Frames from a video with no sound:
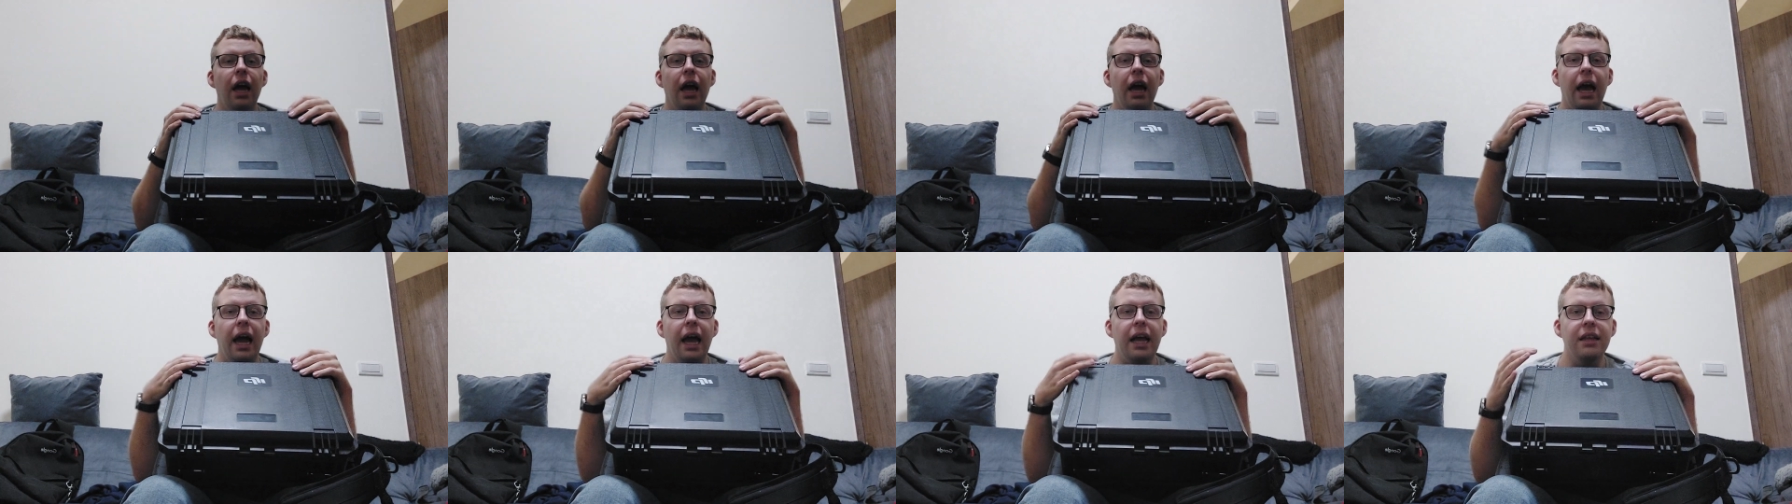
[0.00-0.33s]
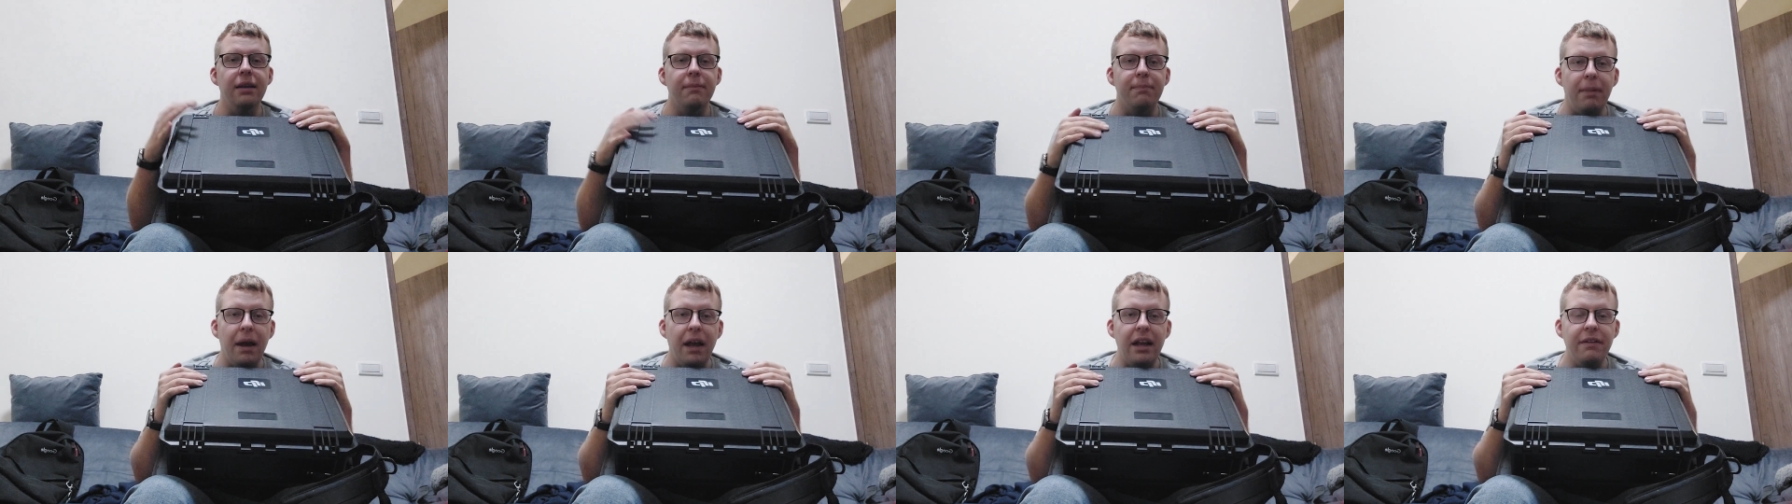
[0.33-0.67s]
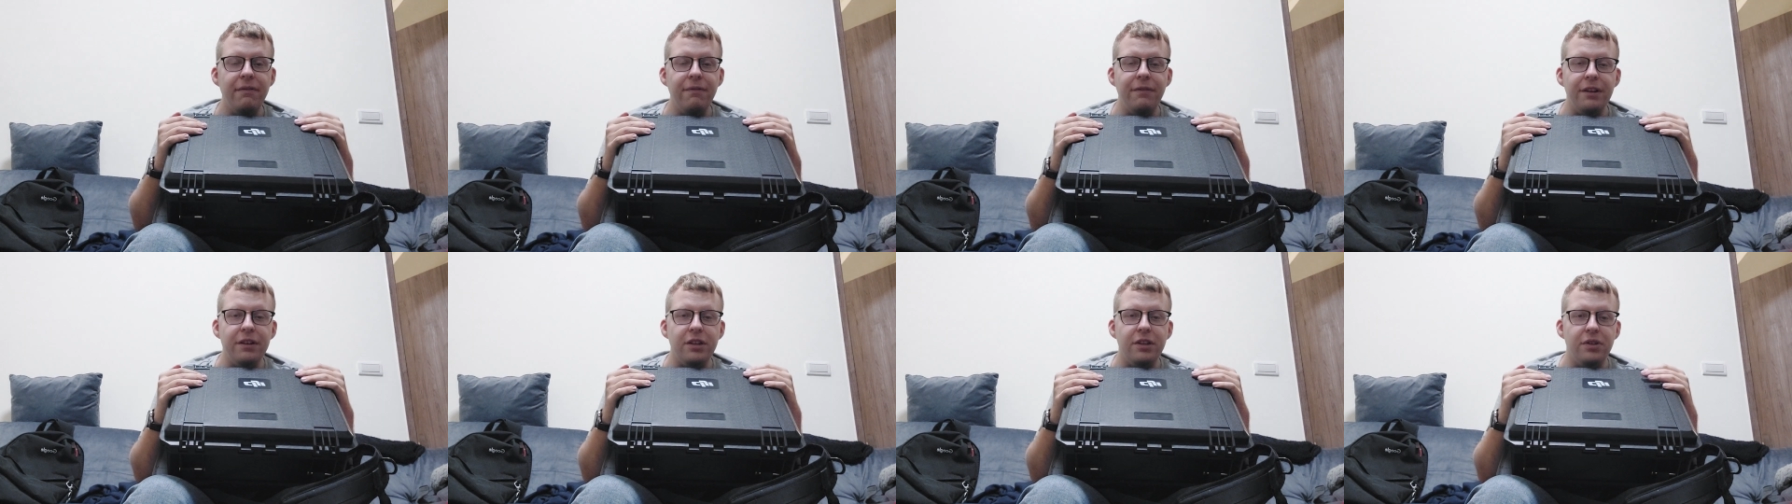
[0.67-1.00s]
added
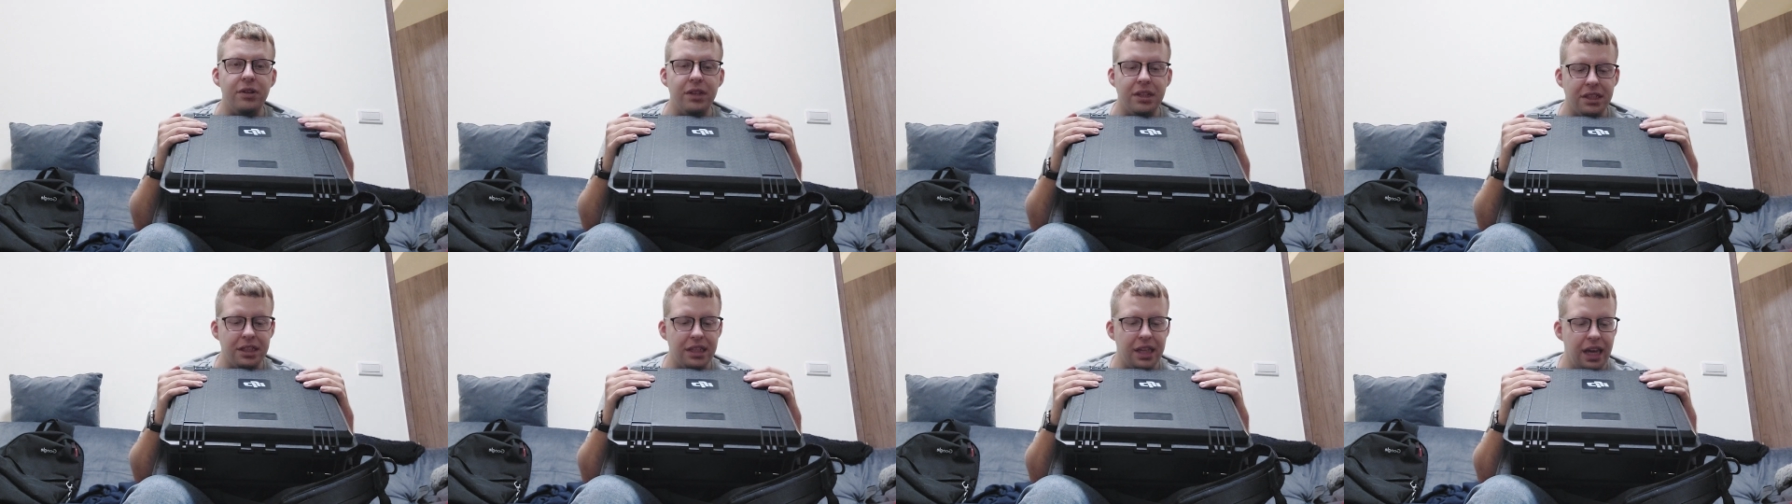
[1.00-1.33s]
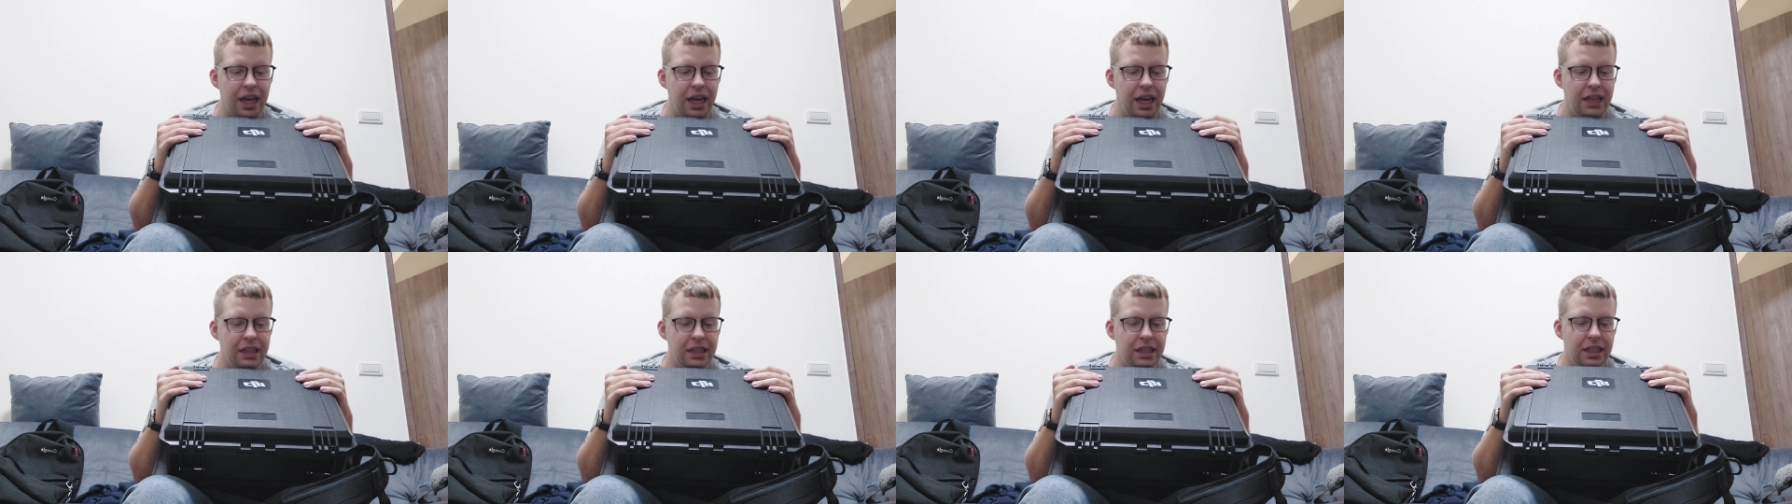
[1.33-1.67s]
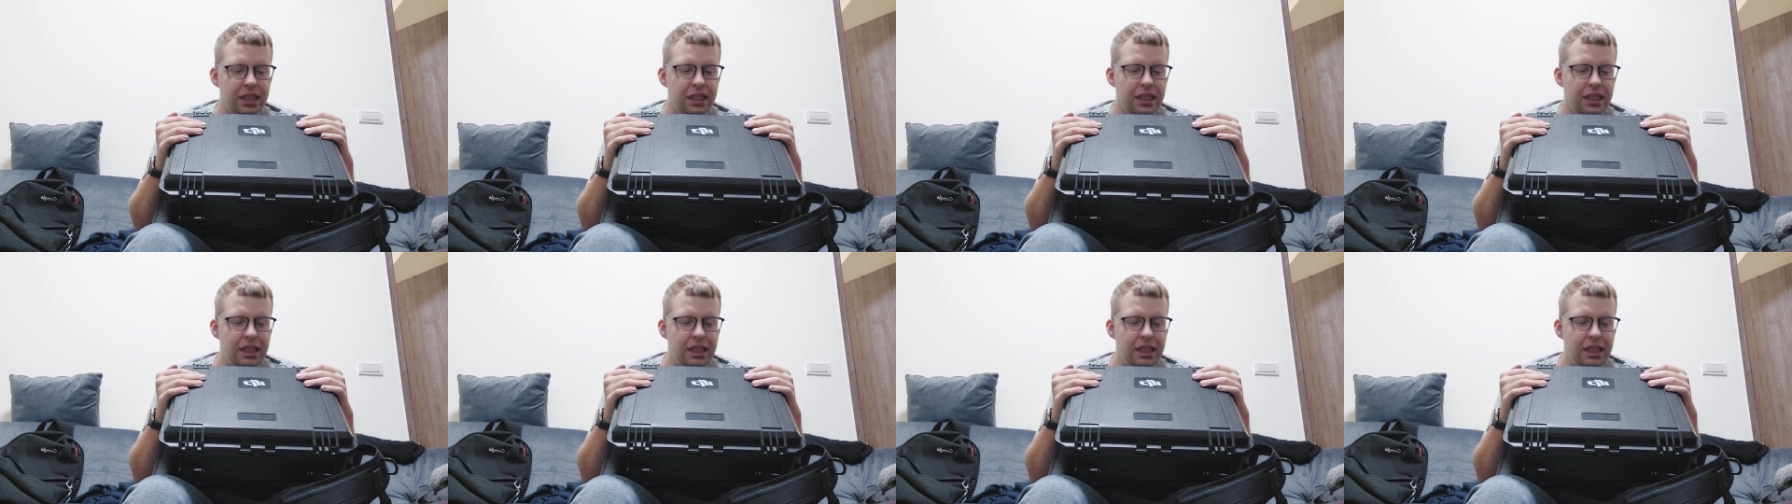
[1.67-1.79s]
benefit to this case